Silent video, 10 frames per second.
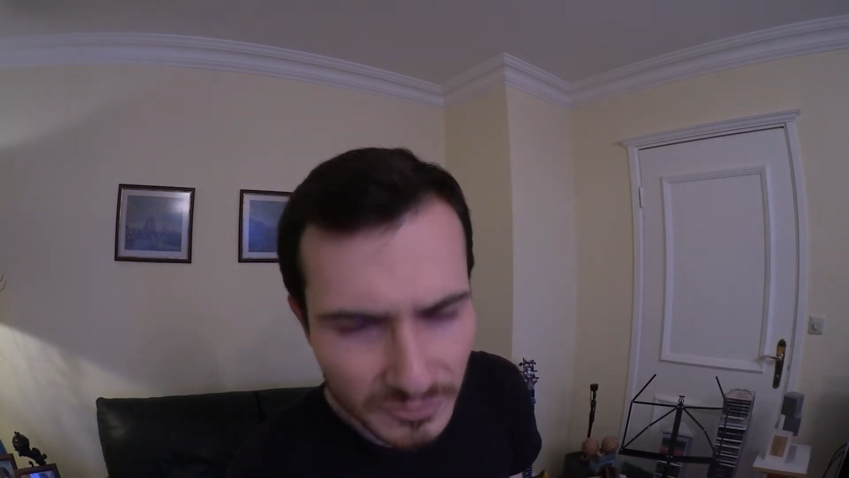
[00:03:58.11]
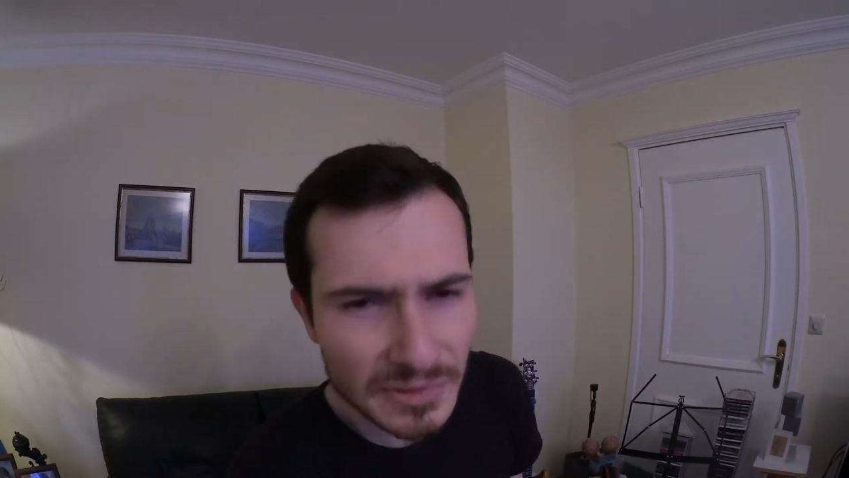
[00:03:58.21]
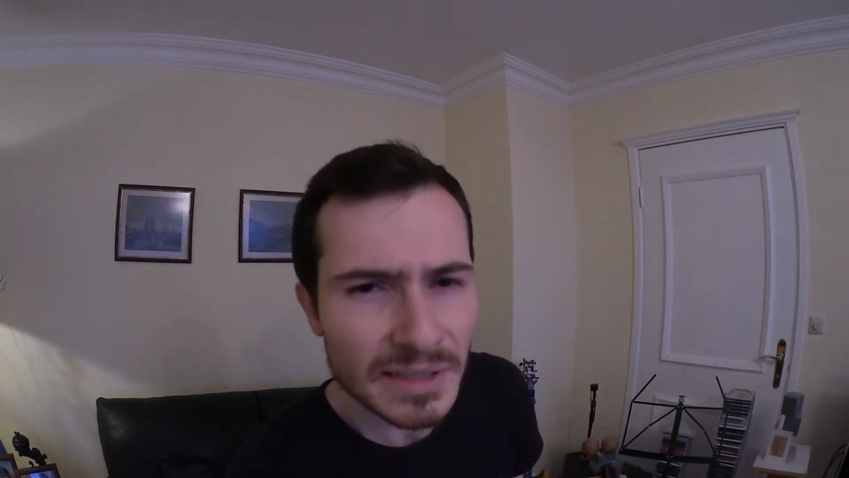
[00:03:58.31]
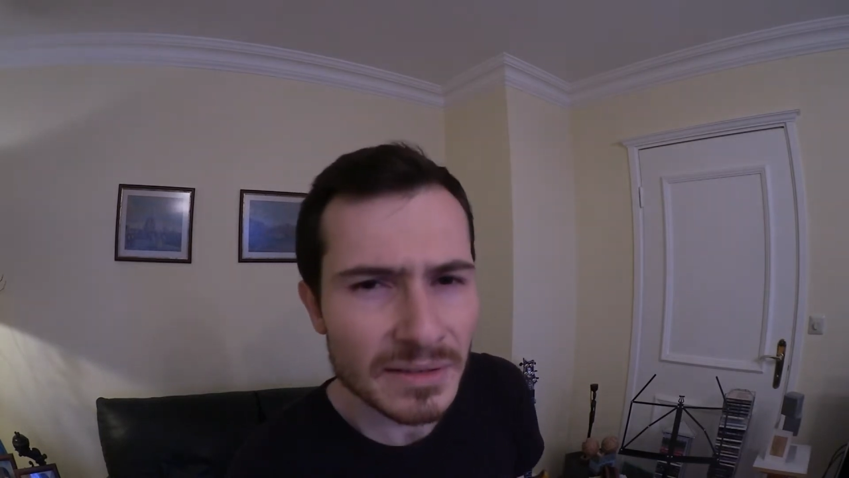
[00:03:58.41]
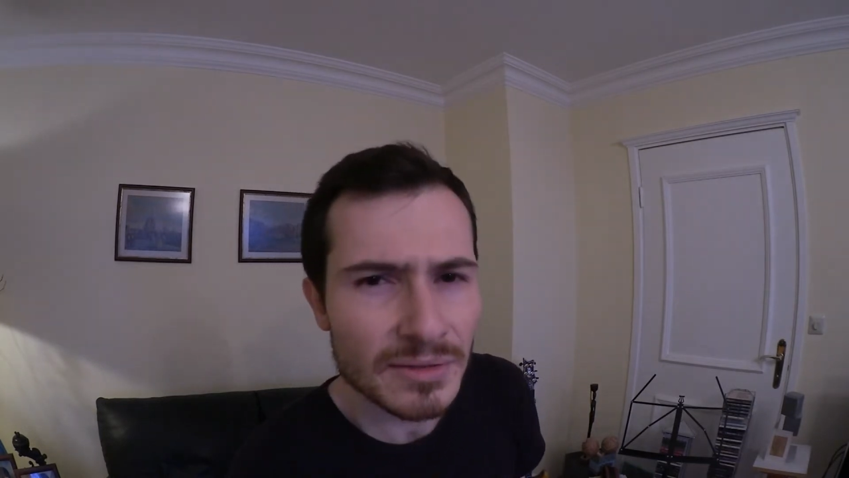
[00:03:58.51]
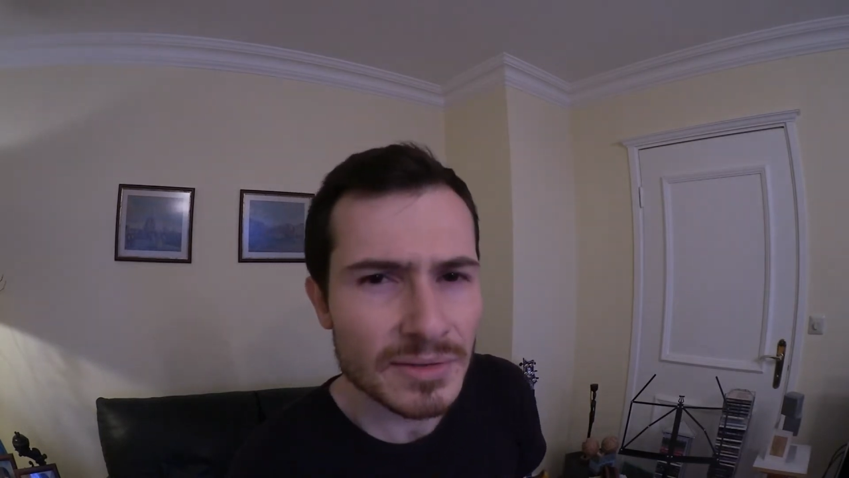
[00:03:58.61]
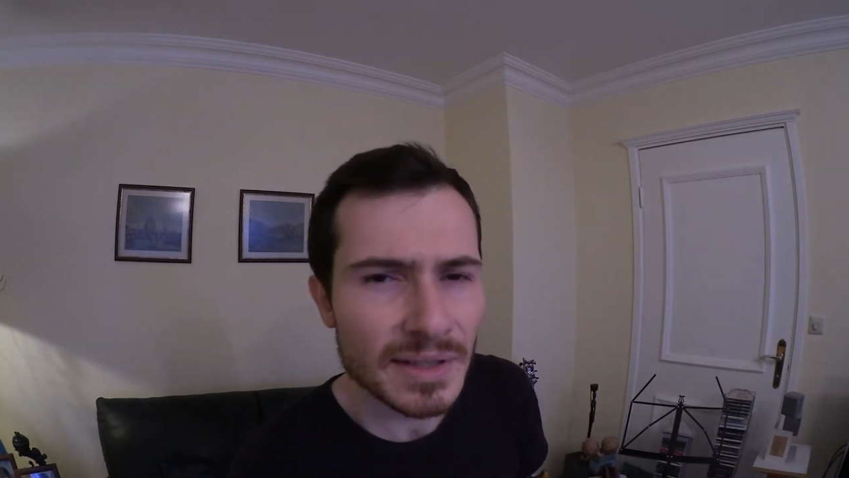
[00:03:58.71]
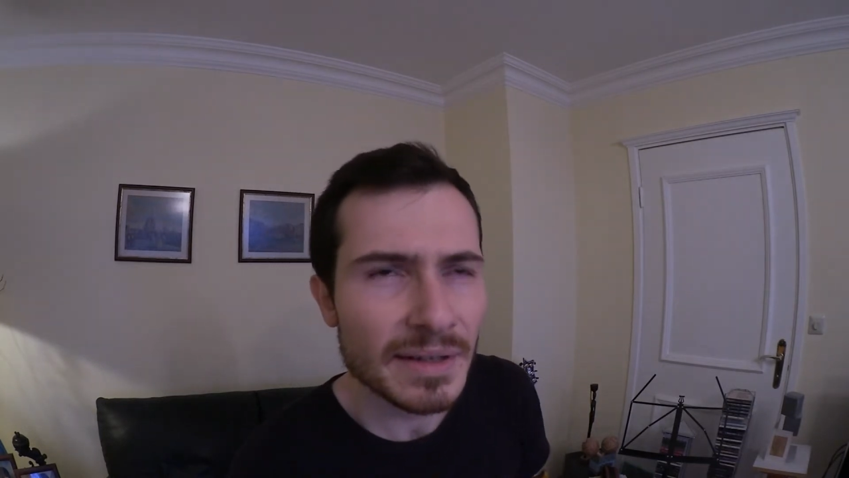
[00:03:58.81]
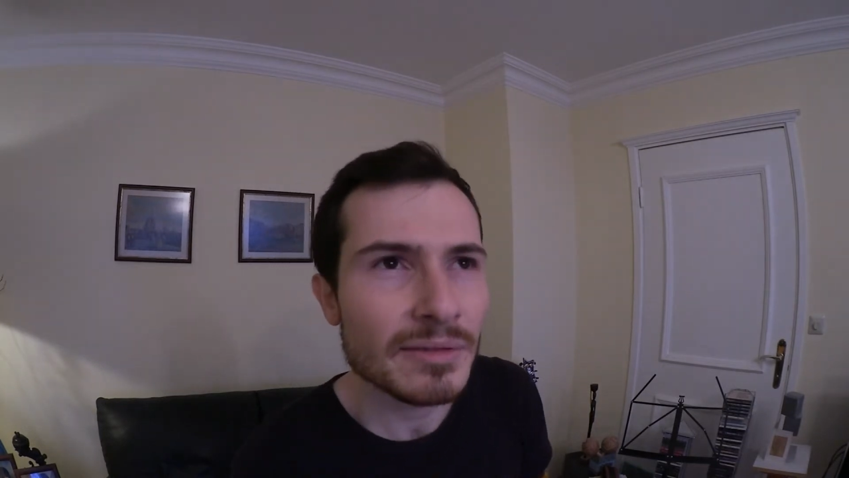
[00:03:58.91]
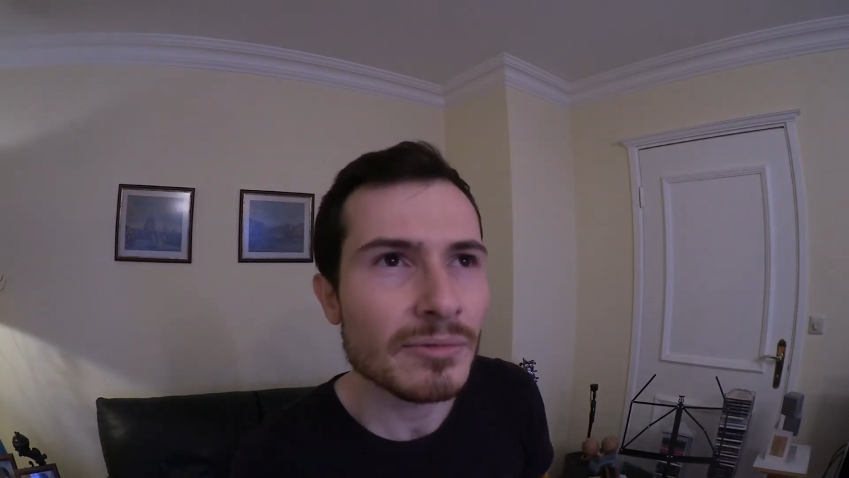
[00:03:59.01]
really
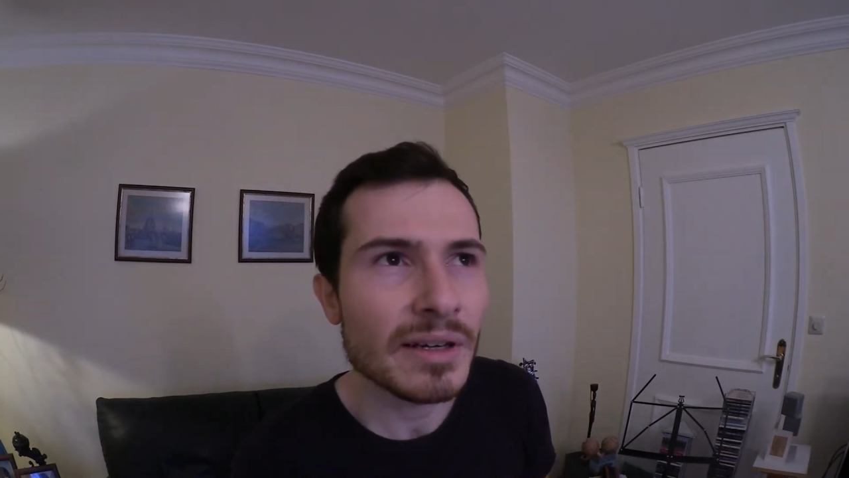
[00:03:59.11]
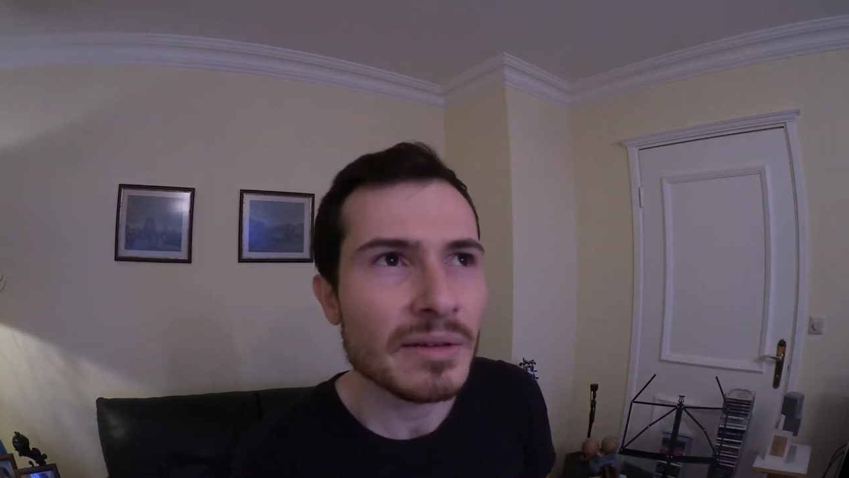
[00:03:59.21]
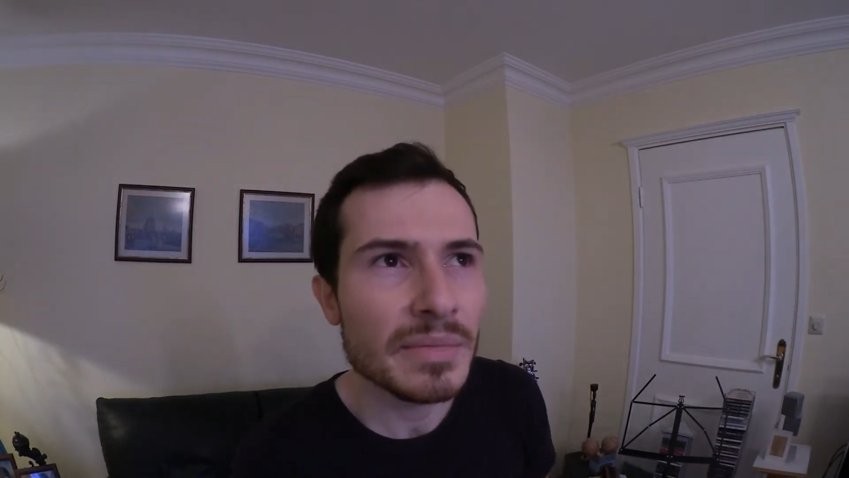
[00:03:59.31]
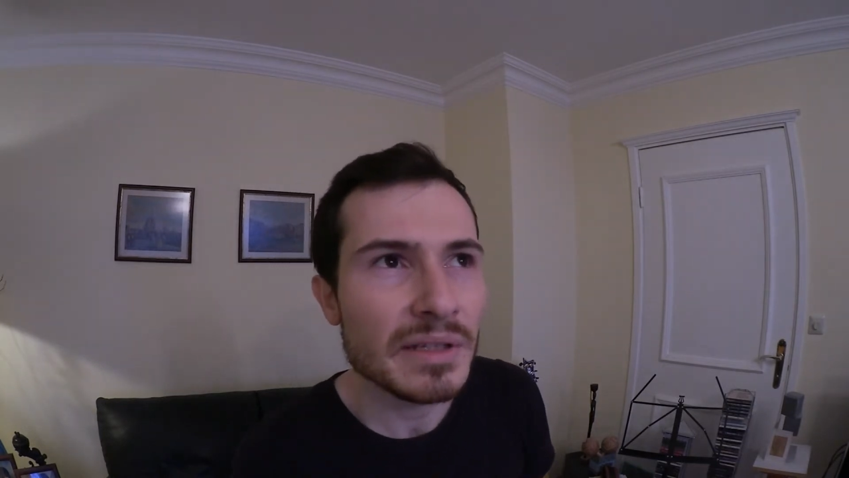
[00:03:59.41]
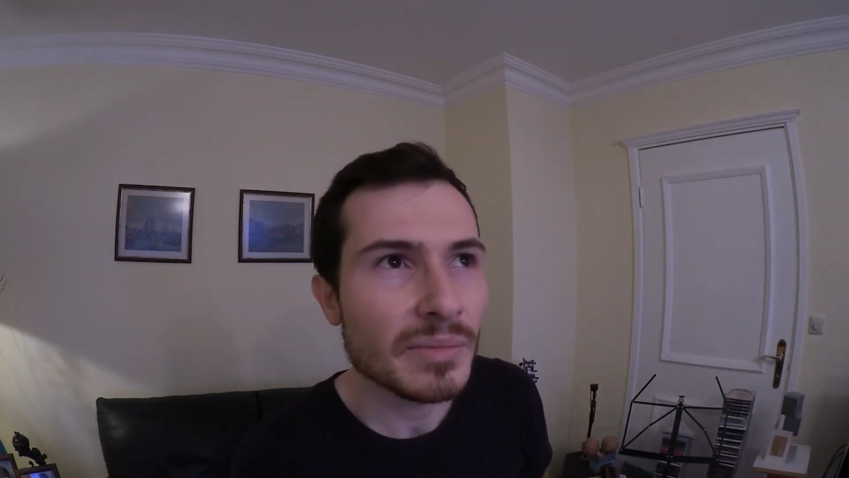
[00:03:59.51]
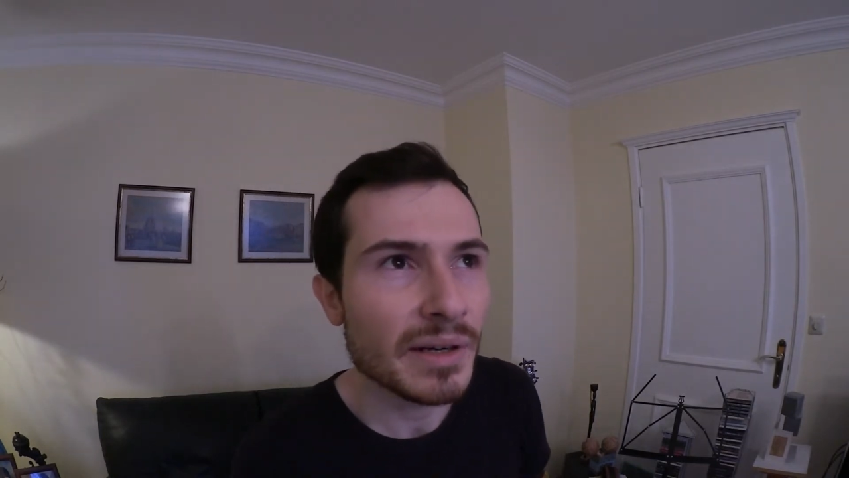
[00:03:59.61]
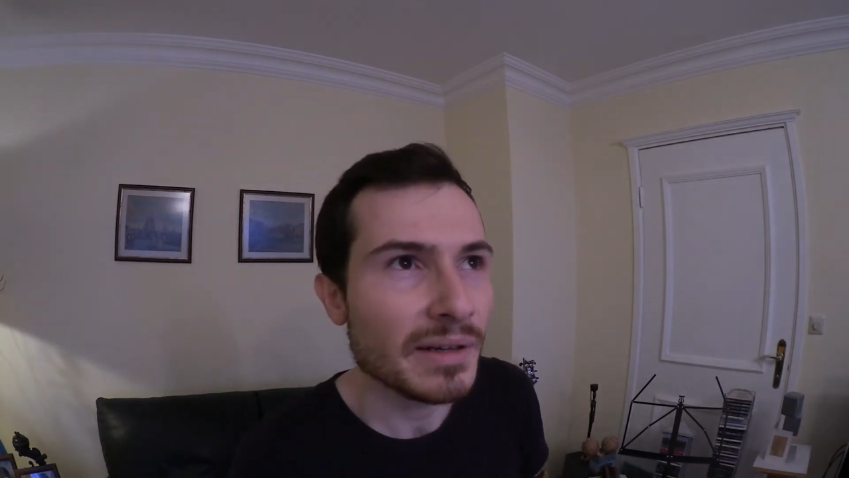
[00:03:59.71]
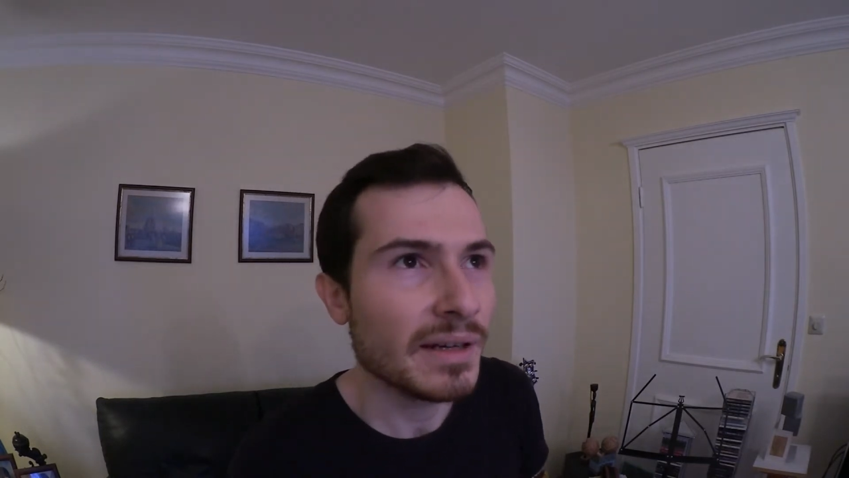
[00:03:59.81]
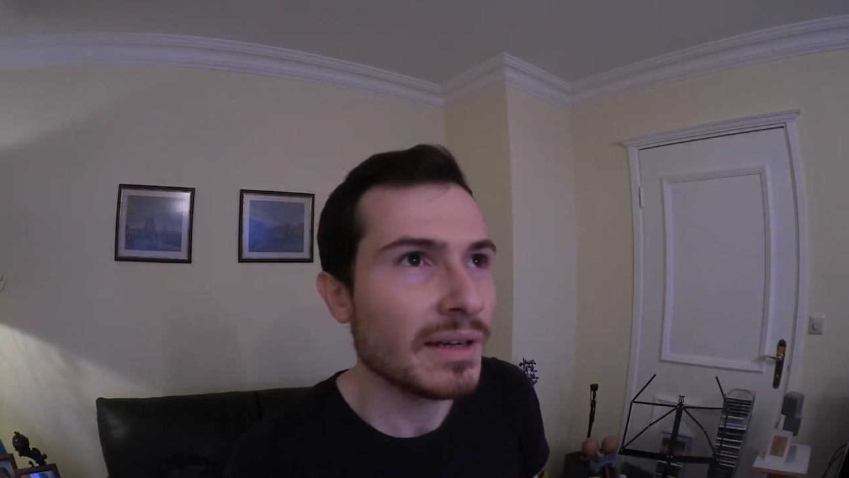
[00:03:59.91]
understand what I mean by